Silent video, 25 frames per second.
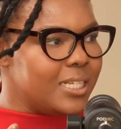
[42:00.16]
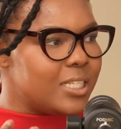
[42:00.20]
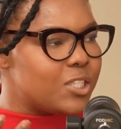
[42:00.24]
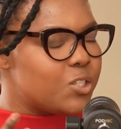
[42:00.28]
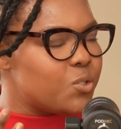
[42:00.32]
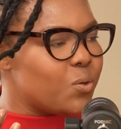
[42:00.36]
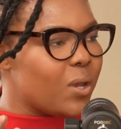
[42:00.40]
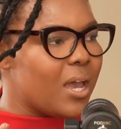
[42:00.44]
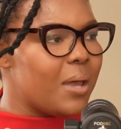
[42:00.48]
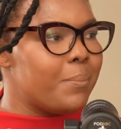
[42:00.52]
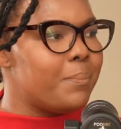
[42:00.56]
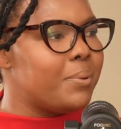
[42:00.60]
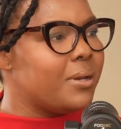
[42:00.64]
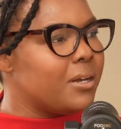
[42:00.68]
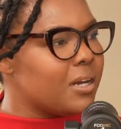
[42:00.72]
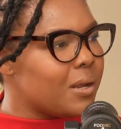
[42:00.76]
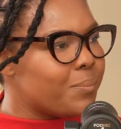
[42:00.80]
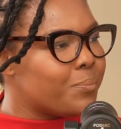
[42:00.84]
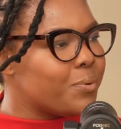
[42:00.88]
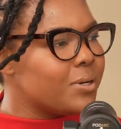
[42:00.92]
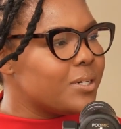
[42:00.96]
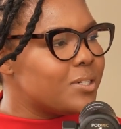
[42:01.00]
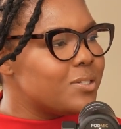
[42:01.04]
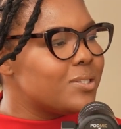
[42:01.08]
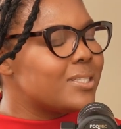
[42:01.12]
needs to happen in
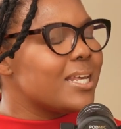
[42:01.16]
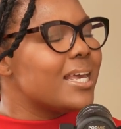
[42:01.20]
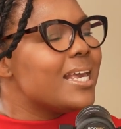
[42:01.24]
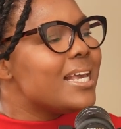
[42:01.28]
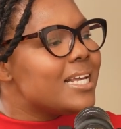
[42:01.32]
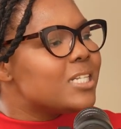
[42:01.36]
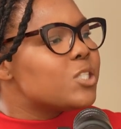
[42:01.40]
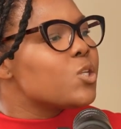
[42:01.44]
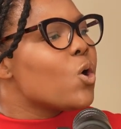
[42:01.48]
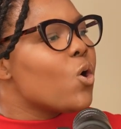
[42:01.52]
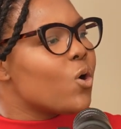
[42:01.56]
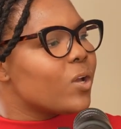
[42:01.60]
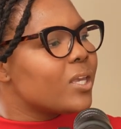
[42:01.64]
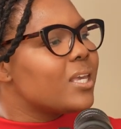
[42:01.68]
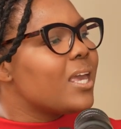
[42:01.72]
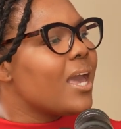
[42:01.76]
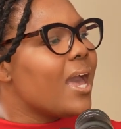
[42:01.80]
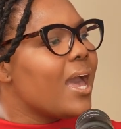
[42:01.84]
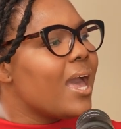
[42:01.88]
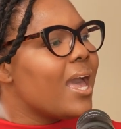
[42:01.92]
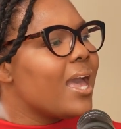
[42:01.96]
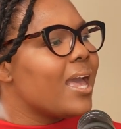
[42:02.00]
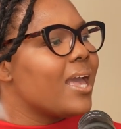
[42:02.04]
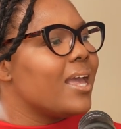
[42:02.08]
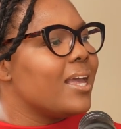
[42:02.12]
our brain to say it's
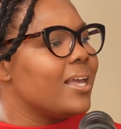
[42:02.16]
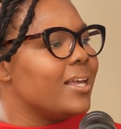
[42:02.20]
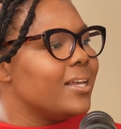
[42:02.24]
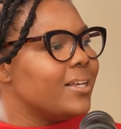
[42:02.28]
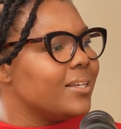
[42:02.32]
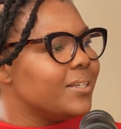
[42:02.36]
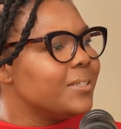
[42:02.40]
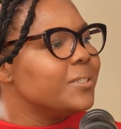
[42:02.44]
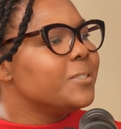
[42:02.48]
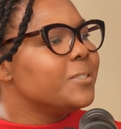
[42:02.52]
okay.